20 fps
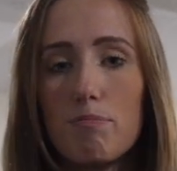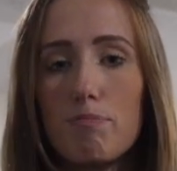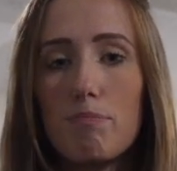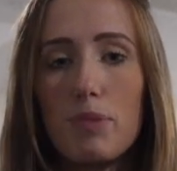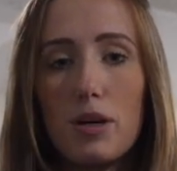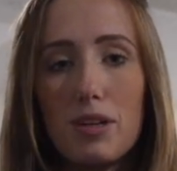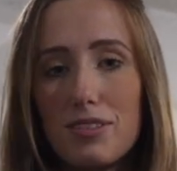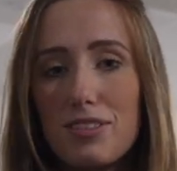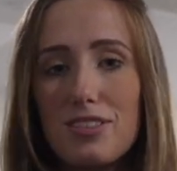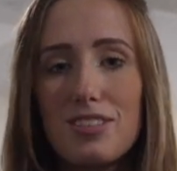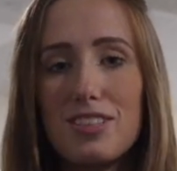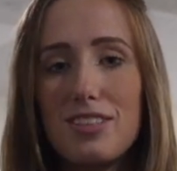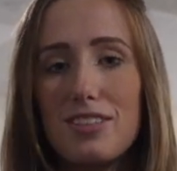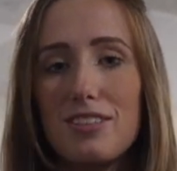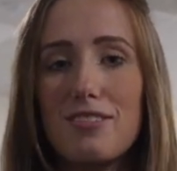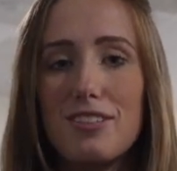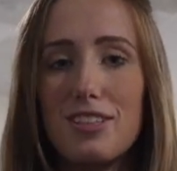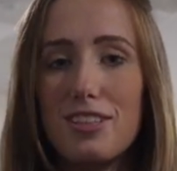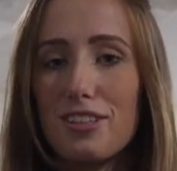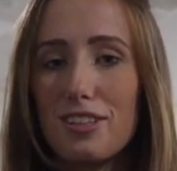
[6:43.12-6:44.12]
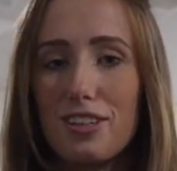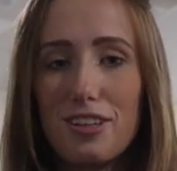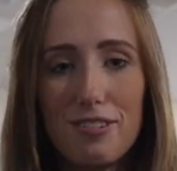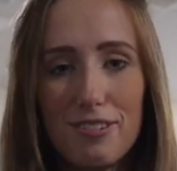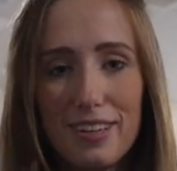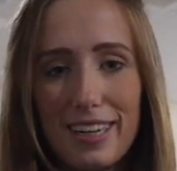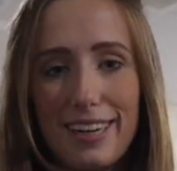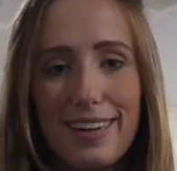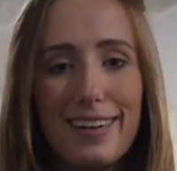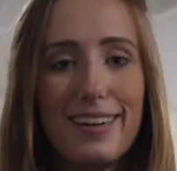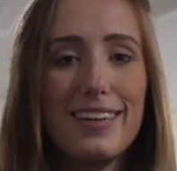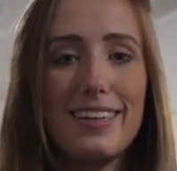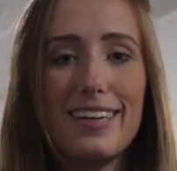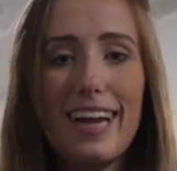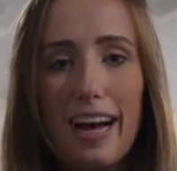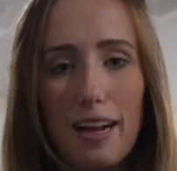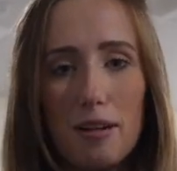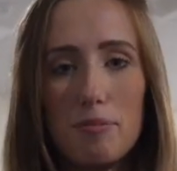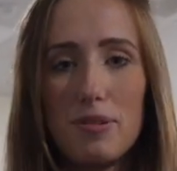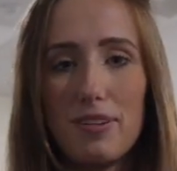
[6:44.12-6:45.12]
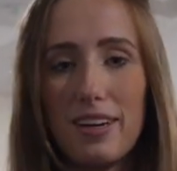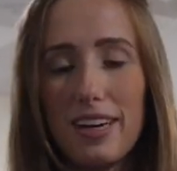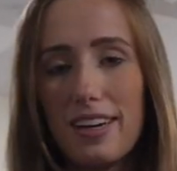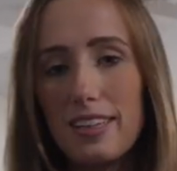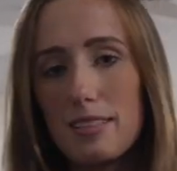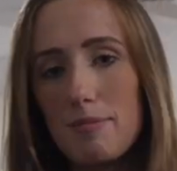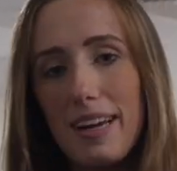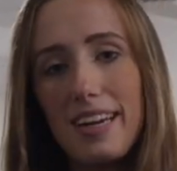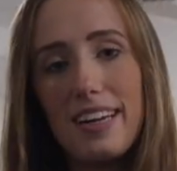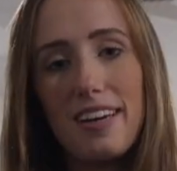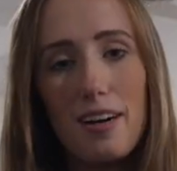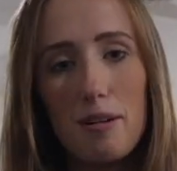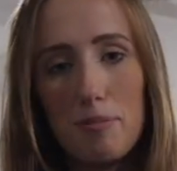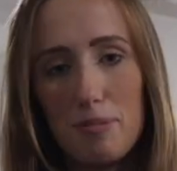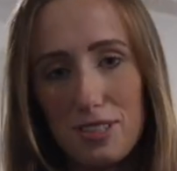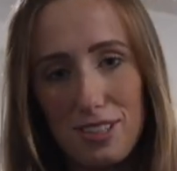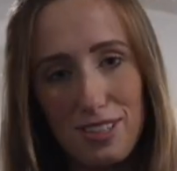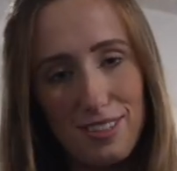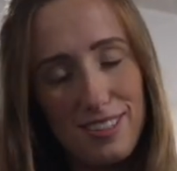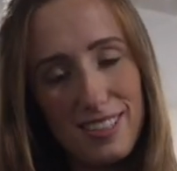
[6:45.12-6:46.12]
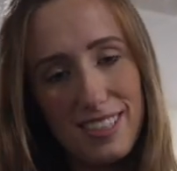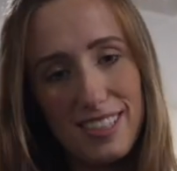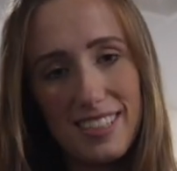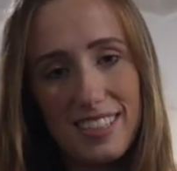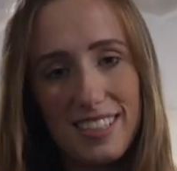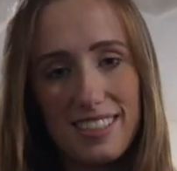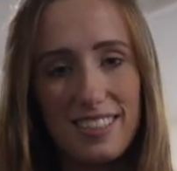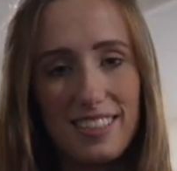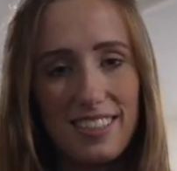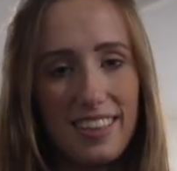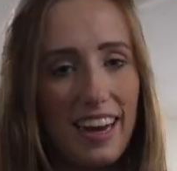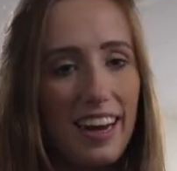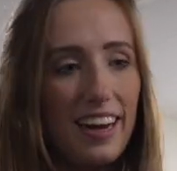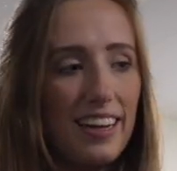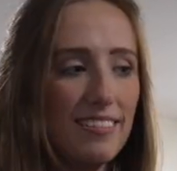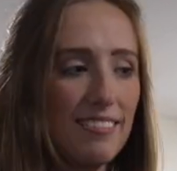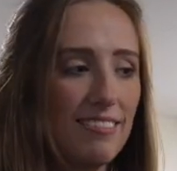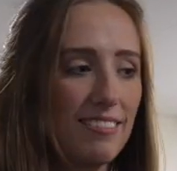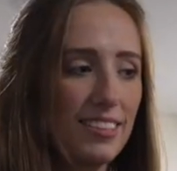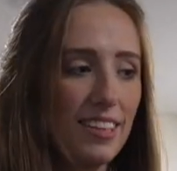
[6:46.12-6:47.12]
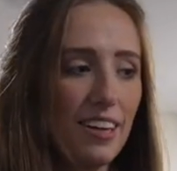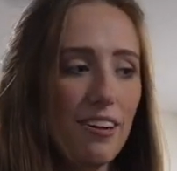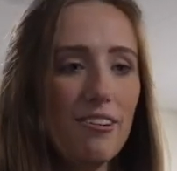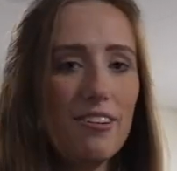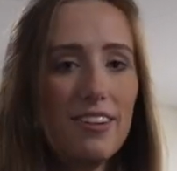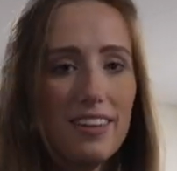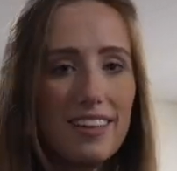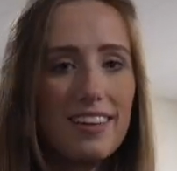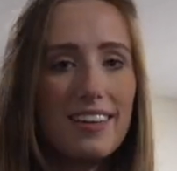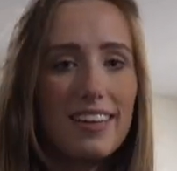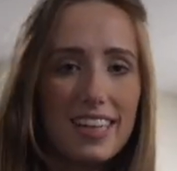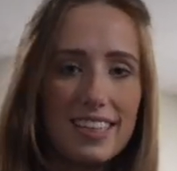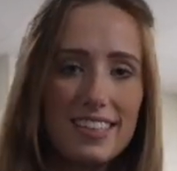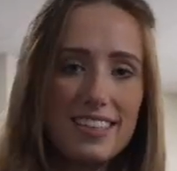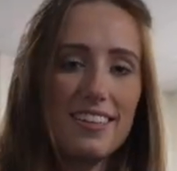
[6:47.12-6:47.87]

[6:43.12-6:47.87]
bolster you in your career and help you get as many opportunities as you can. So it's